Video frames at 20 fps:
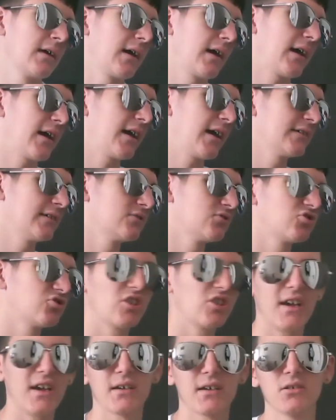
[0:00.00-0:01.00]
And
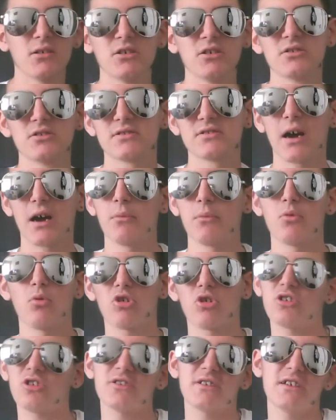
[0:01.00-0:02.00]
yeah, tell me
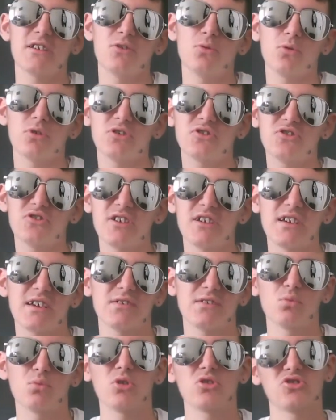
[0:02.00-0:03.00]
what content you want to see
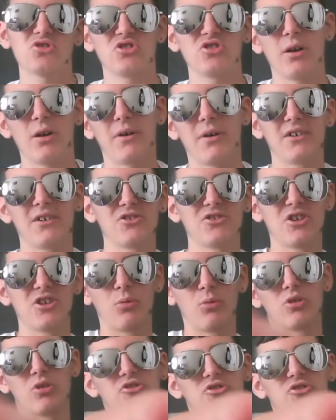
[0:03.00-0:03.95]
and one shout out, you know what